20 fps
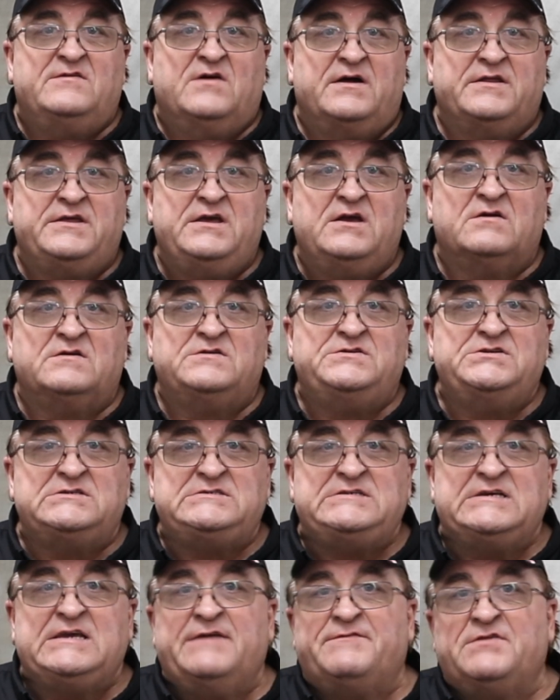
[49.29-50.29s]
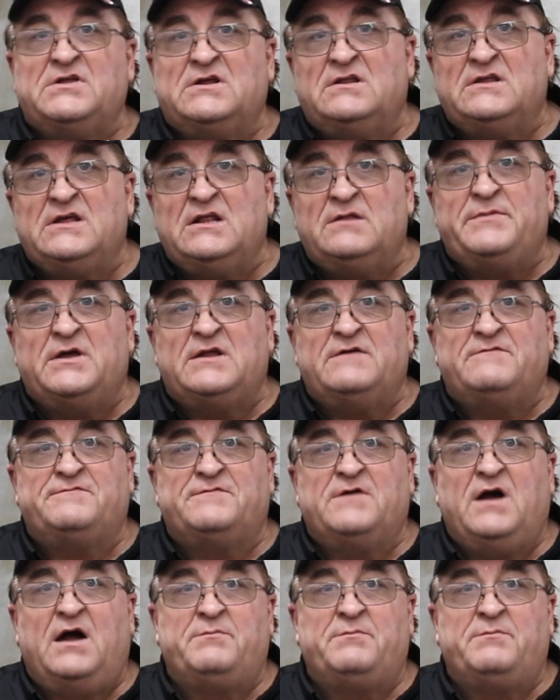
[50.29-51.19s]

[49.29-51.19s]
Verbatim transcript: on here just to give it a little bit of